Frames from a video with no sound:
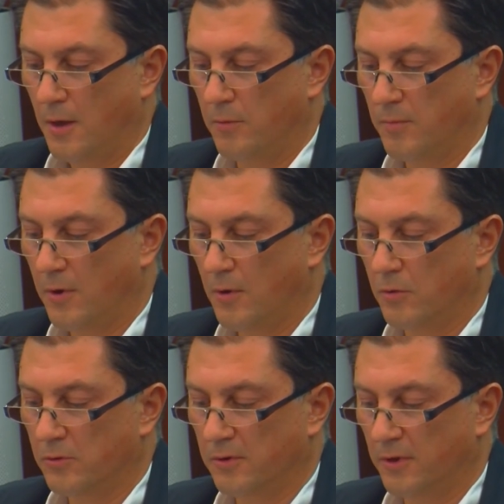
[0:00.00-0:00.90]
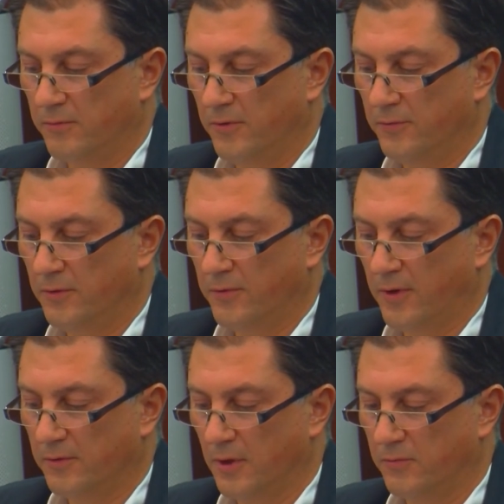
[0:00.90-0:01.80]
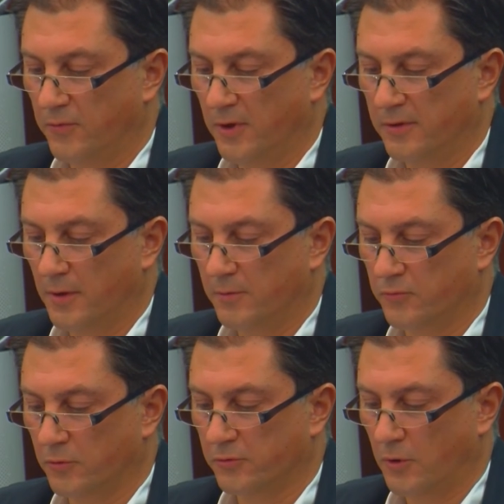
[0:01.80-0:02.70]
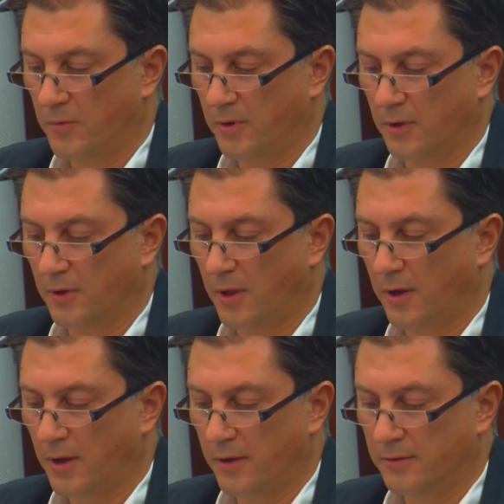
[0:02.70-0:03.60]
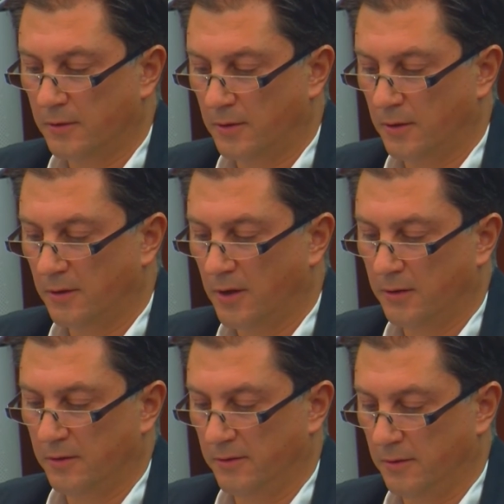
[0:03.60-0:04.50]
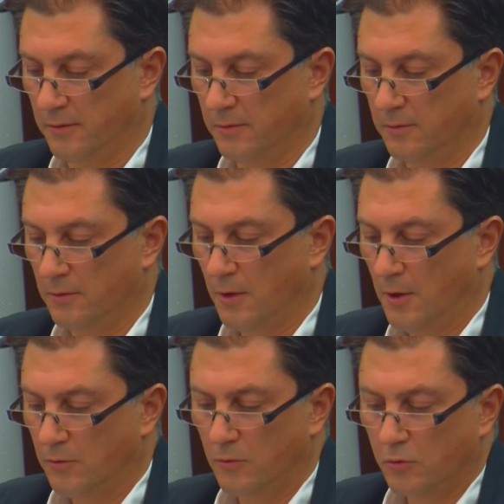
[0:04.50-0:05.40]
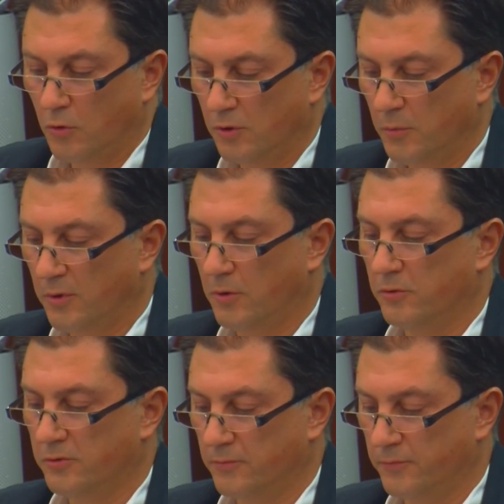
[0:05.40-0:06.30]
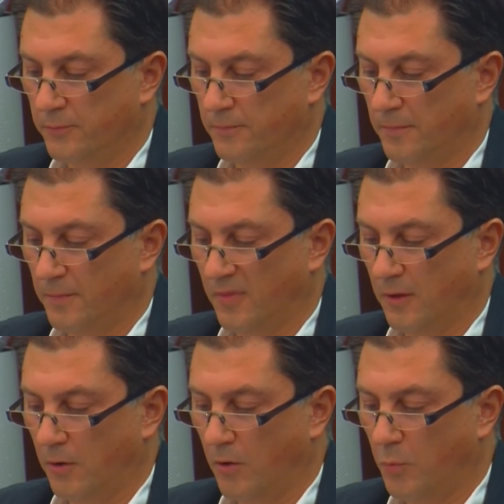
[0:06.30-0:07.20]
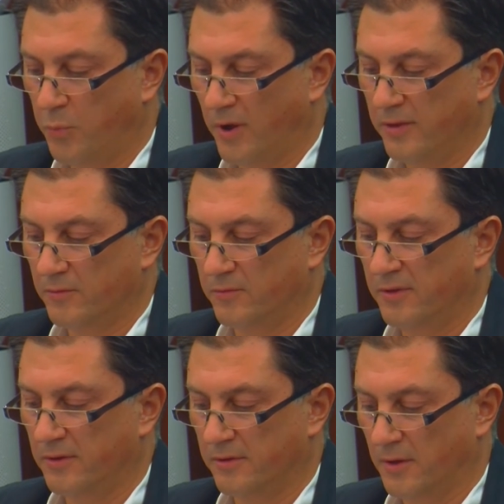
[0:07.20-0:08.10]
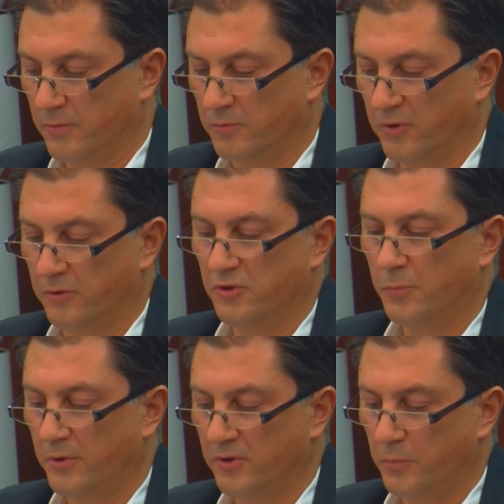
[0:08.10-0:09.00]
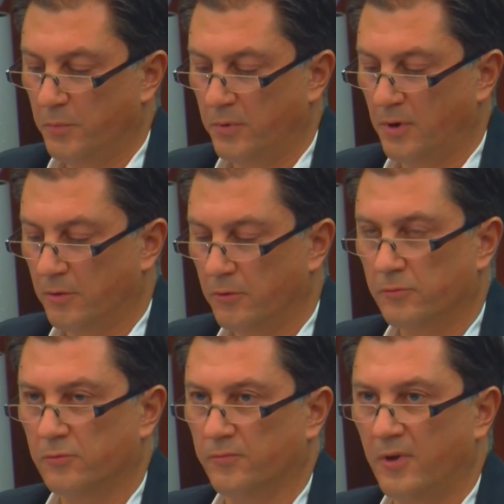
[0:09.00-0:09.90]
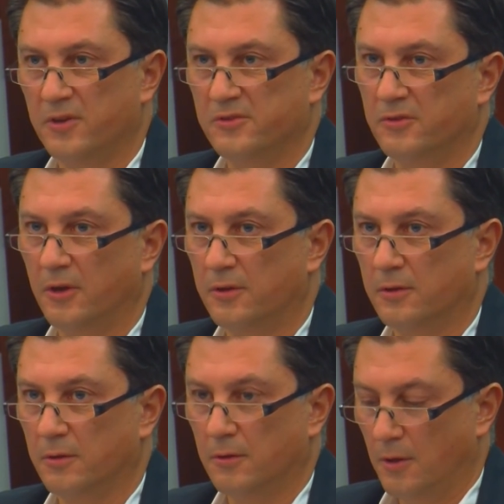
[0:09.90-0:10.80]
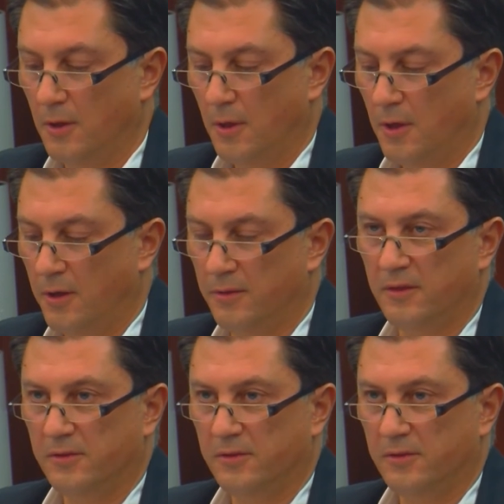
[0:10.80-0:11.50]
And men older than 55 get free exams for stomach and lung cancer and heart diseases. Not only because of the low price of these exams, but Japanese people are also very strict and